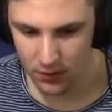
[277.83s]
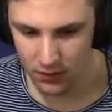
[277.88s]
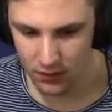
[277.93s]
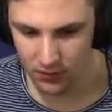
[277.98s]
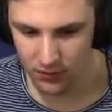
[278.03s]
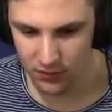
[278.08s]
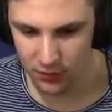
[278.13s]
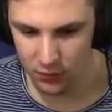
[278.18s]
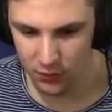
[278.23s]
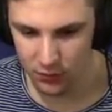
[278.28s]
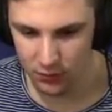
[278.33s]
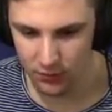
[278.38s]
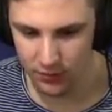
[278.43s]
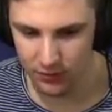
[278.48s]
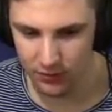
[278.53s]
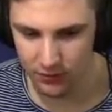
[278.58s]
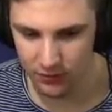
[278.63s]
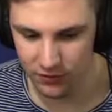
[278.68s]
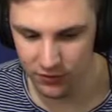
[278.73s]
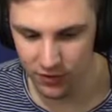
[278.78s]
There's a little
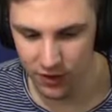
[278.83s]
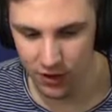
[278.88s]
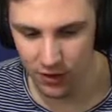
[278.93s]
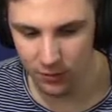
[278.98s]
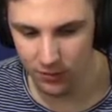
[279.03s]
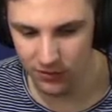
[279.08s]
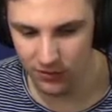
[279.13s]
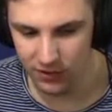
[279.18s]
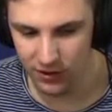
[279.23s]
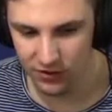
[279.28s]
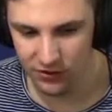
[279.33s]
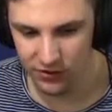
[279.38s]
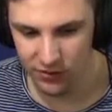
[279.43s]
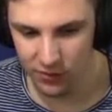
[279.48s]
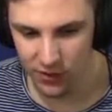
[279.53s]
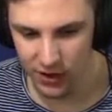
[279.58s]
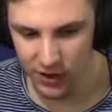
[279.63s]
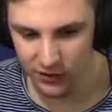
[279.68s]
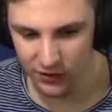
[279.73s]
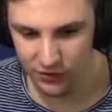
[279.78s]
bit of a zombie
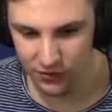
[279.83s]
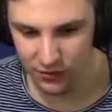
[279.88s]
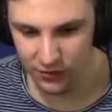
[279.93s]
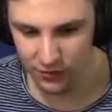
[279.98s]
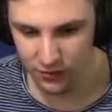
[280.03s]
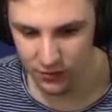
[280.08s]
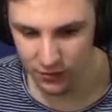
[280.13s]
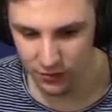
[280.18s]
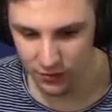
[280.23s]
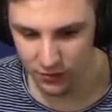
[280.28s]
situation.